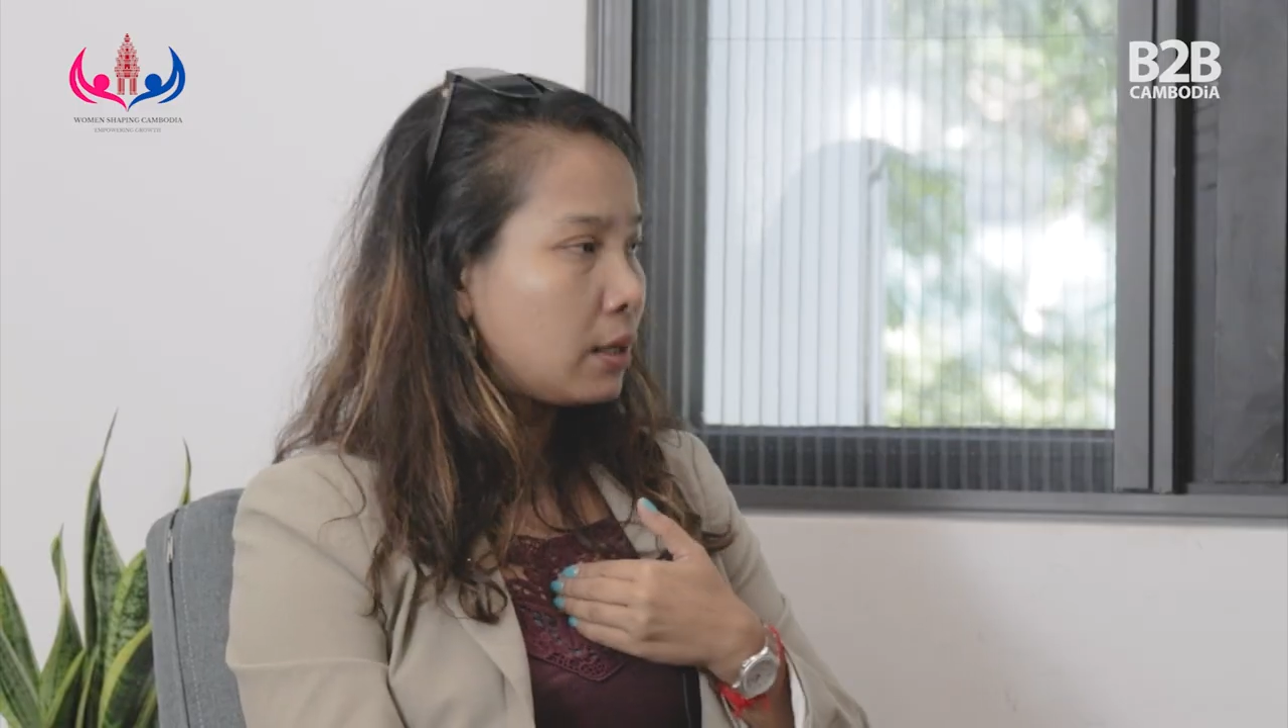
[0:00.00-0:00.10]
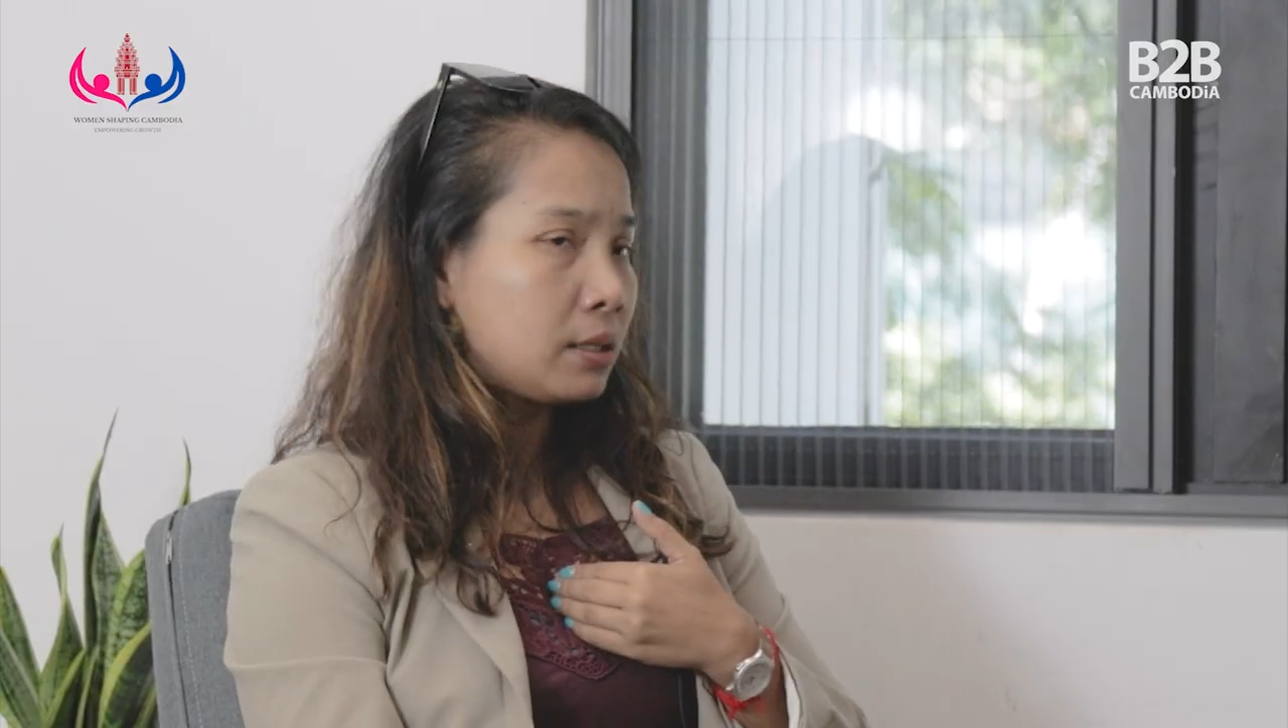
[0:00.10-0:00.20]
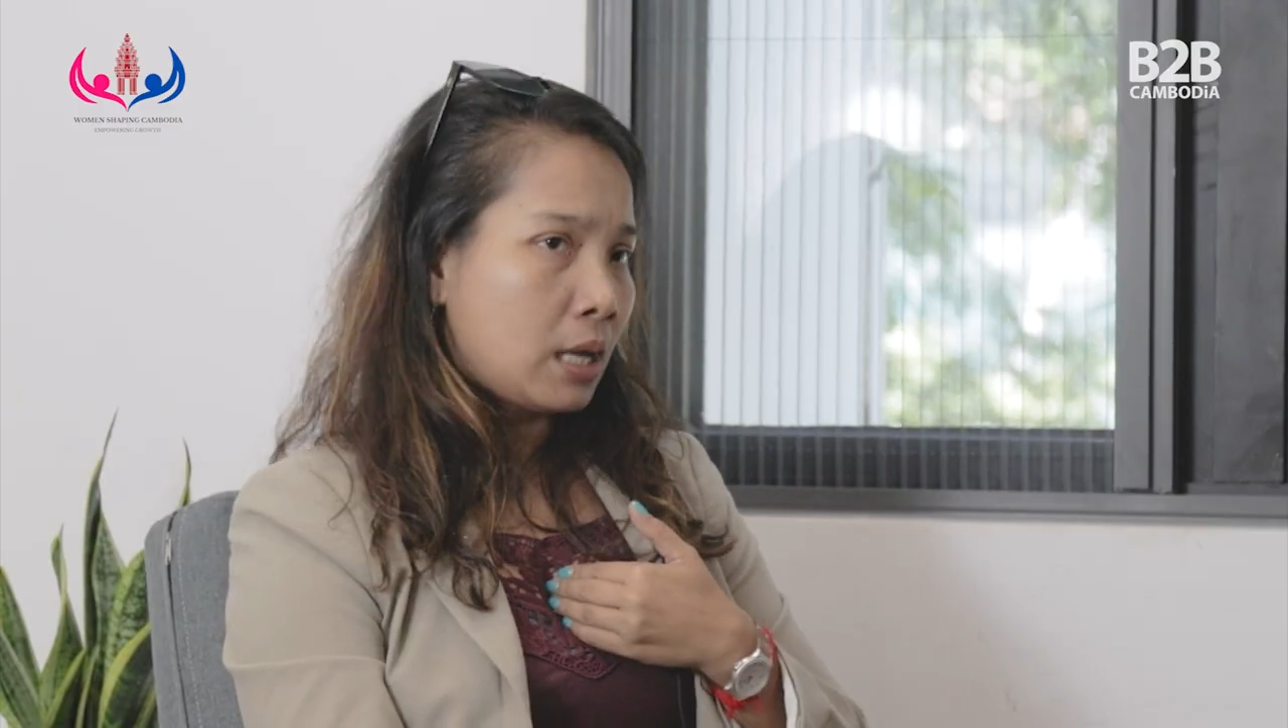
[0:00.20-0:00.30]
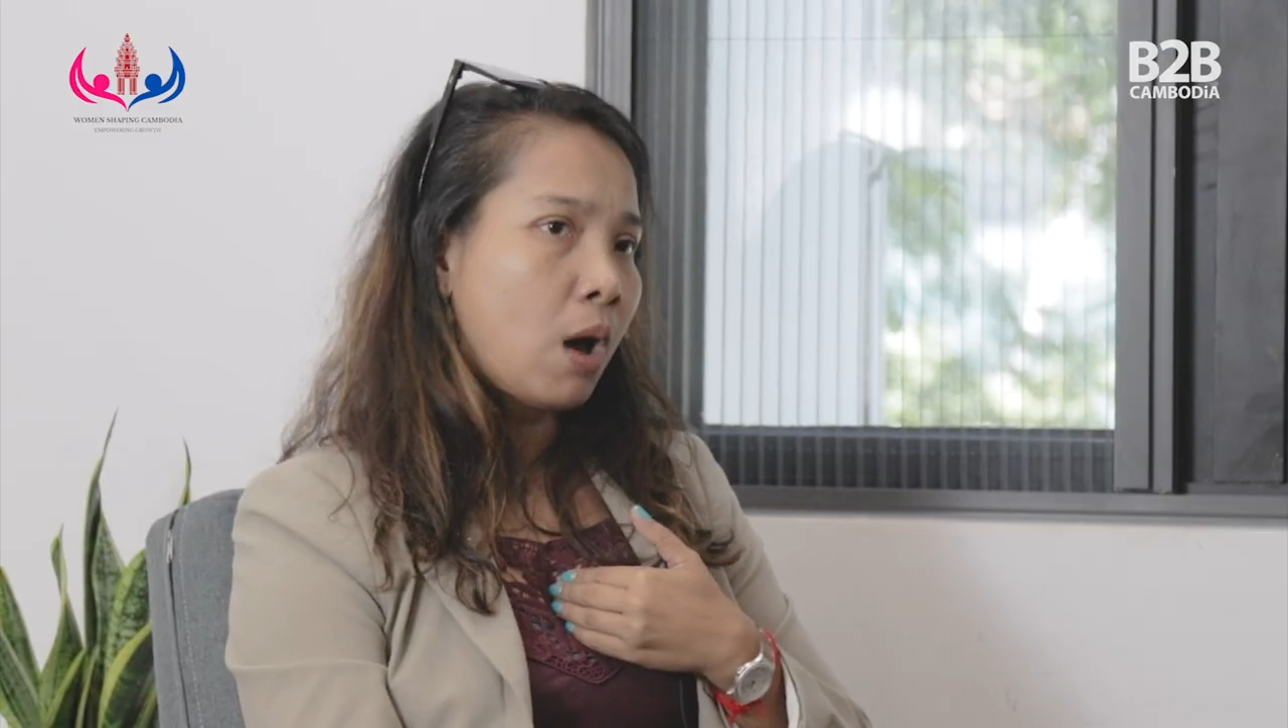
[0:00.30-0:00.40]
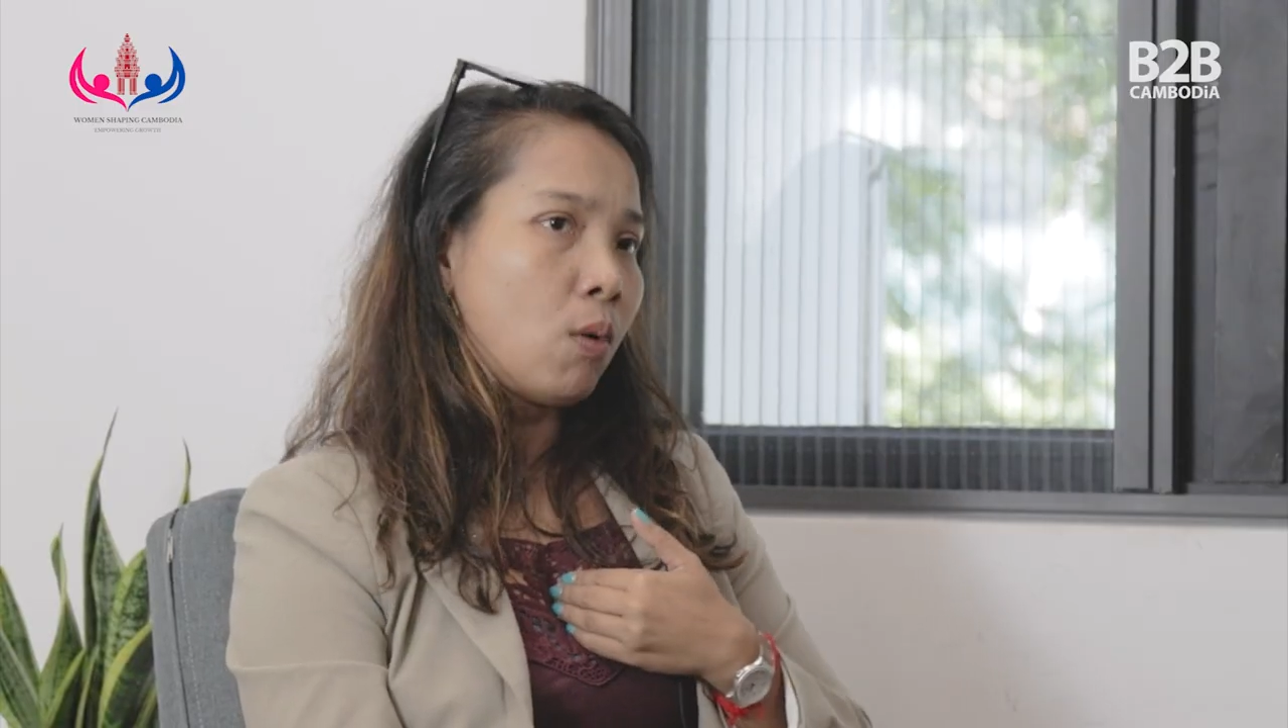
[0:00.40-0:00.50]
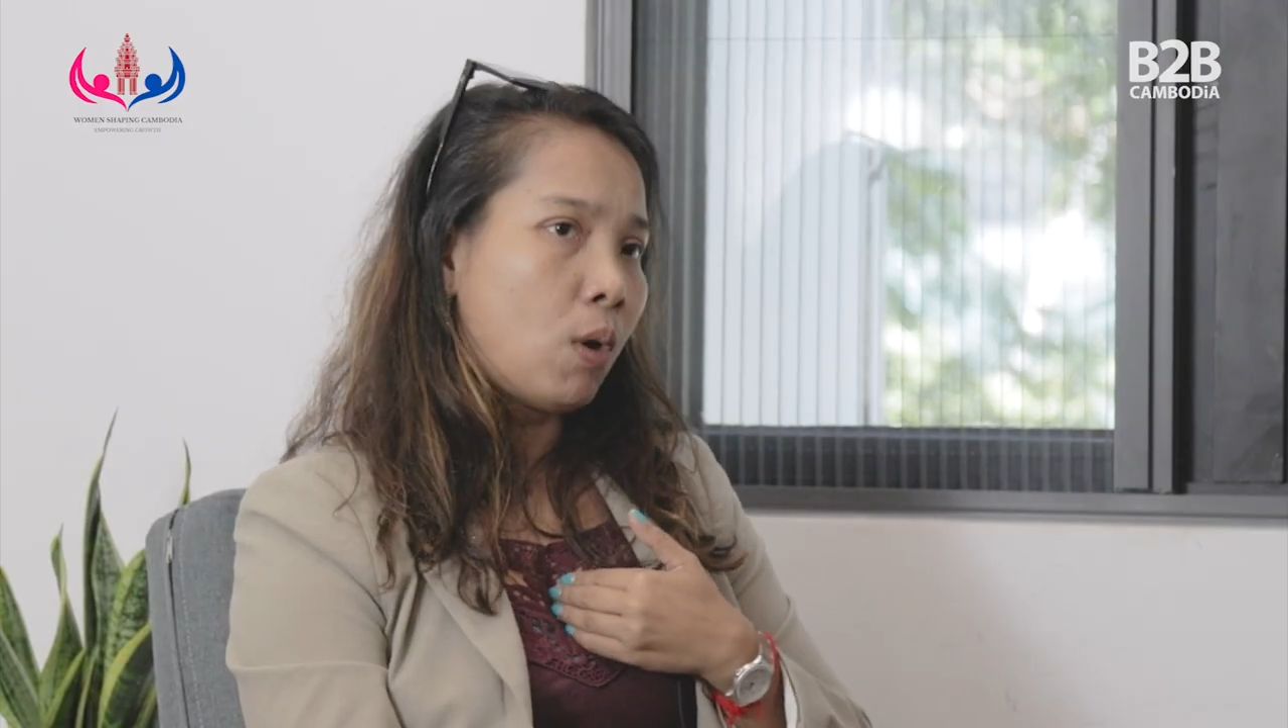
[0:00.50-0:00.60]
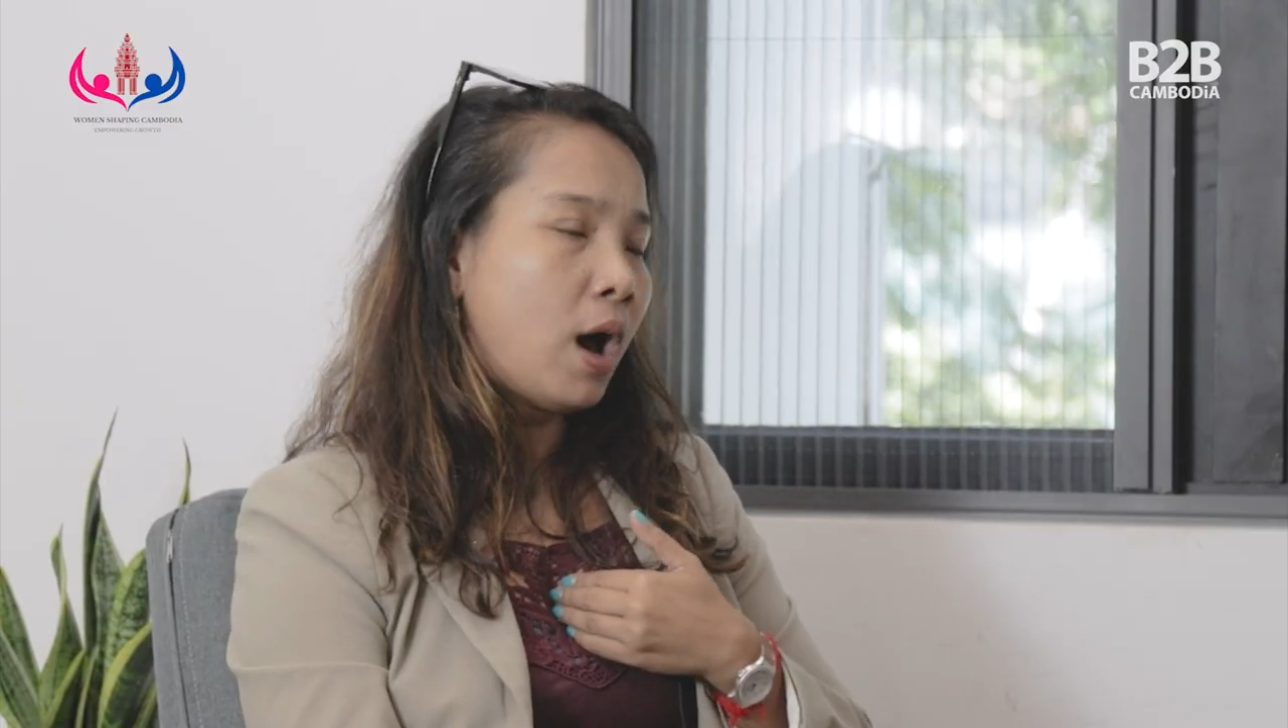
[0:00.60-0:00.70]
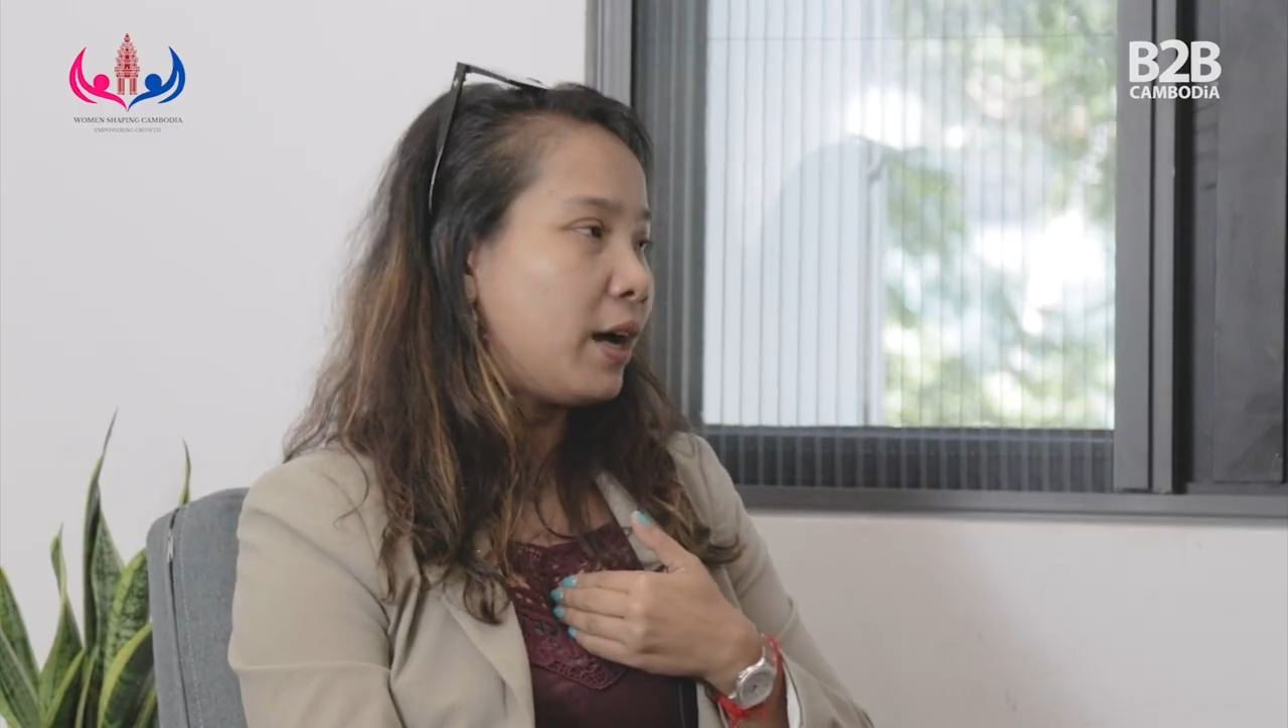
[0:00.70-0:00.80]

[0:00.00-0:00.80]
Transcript: that's how